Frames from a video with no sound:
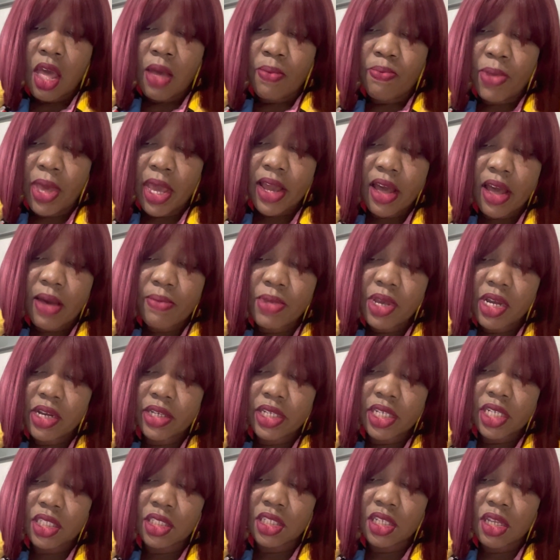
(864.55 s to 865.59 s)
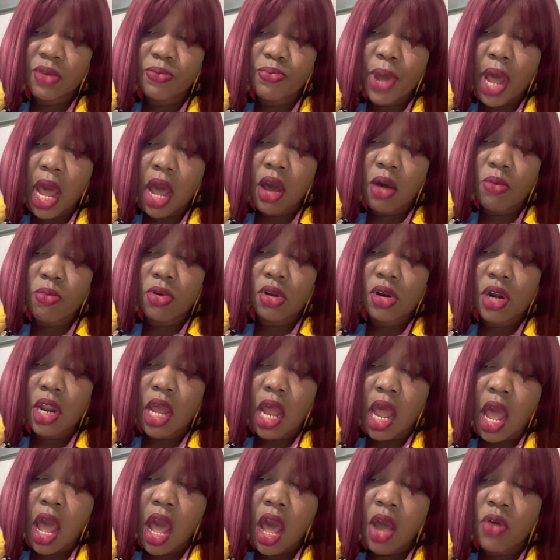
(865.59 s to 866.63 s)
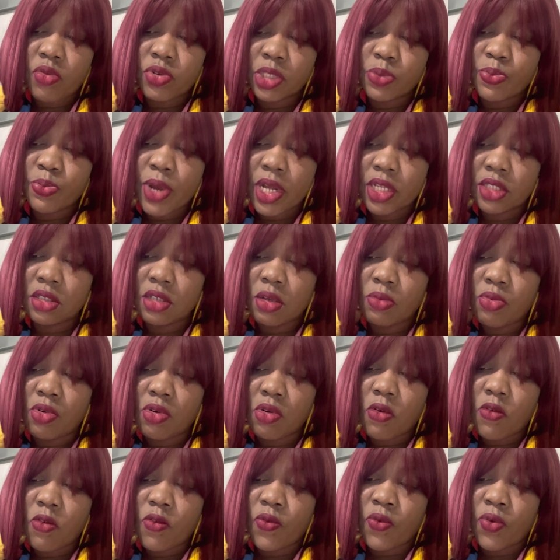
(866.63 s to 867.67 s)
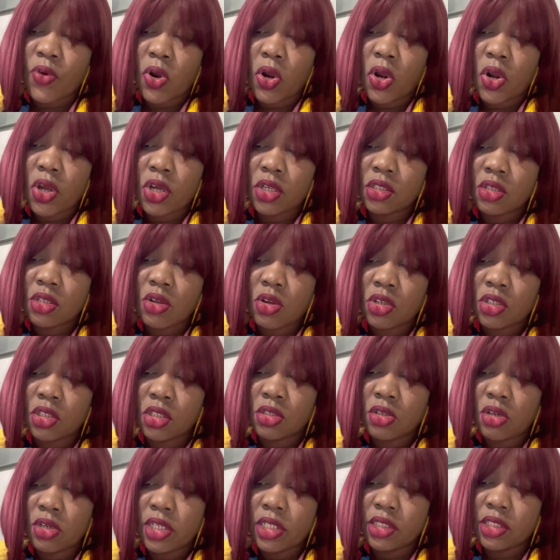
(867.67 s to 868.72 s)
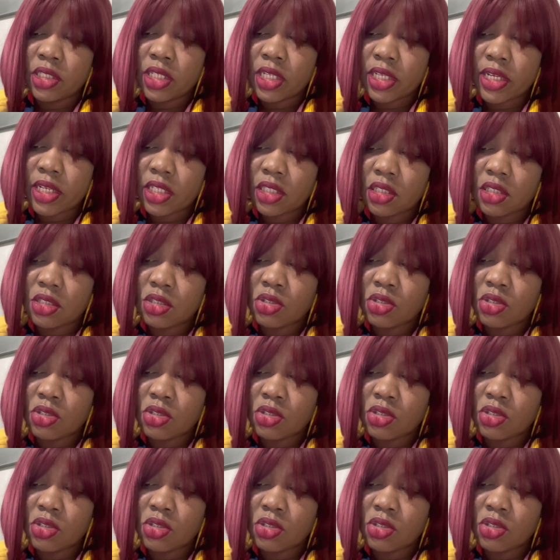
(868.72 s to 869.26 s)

Mega Millions and Powerball are responsible for lost or stolen tickets.